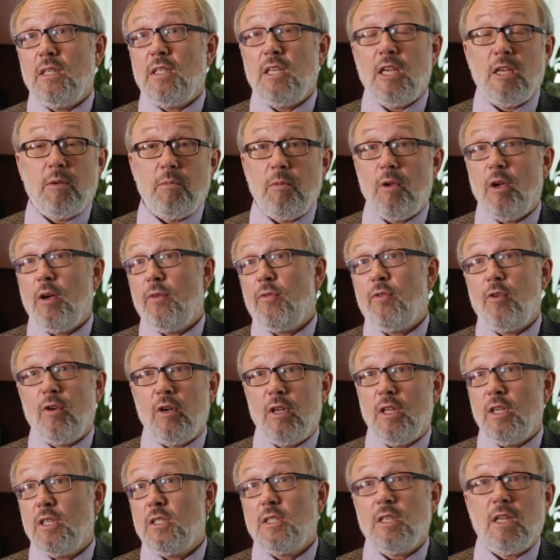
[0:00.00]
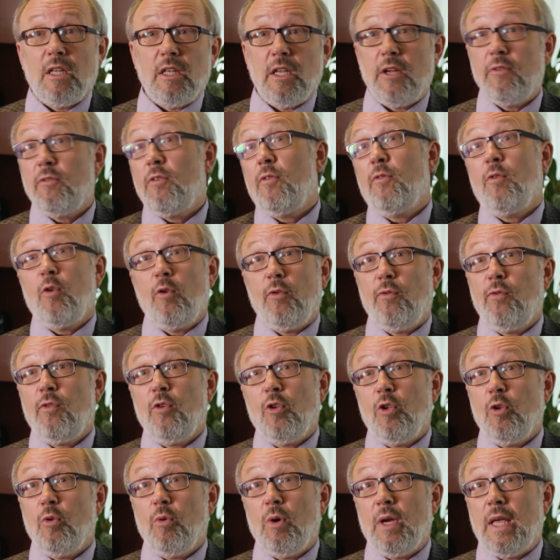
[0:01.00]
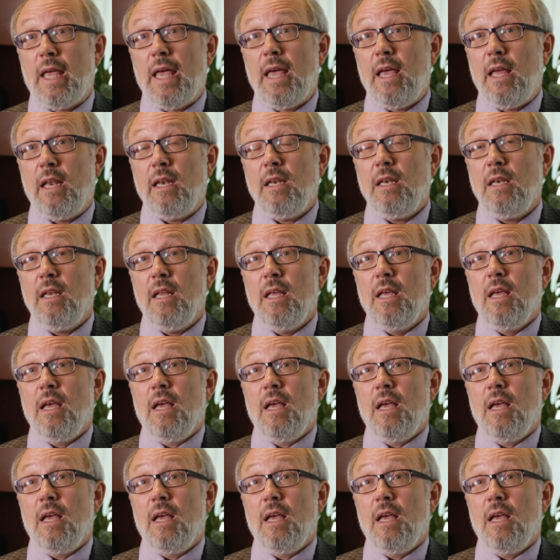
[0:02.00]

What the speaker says: take me off your list, I'll never vote for you again.